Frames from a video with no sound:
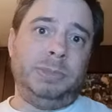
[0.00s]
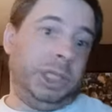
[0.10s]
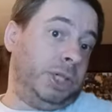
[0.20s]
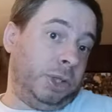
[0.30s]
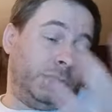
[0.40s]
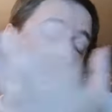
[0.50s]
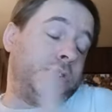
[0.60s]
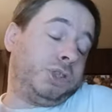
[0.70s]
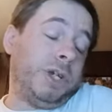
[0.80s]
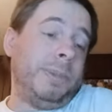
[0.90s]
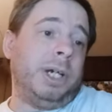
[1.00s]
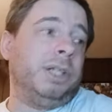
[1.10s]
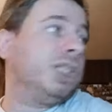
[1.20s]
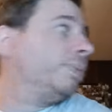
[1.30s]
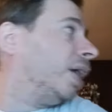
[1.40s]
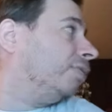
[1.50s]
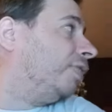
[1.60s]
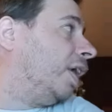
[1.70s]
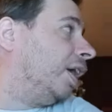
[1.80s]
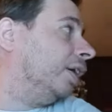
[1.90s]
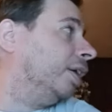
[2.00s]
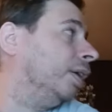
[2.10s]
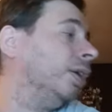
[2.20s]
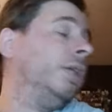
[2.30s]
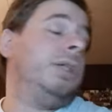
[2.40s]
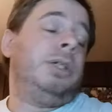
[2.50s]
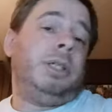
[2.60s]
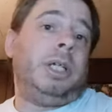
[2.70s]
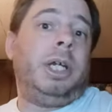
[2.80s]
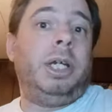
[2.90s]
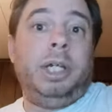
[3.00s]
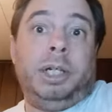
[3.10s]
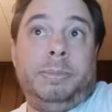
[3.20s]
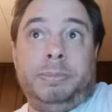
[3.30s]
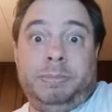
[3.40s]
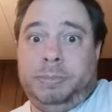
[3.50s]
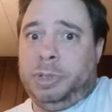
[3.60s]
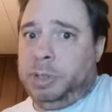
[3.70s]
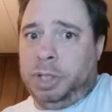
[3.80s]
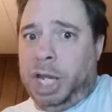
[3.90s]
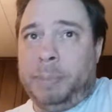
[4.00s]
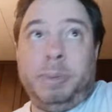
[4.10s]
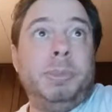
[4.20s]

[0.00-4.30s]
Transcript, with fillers: And you can also stream it on Spotify and on Apple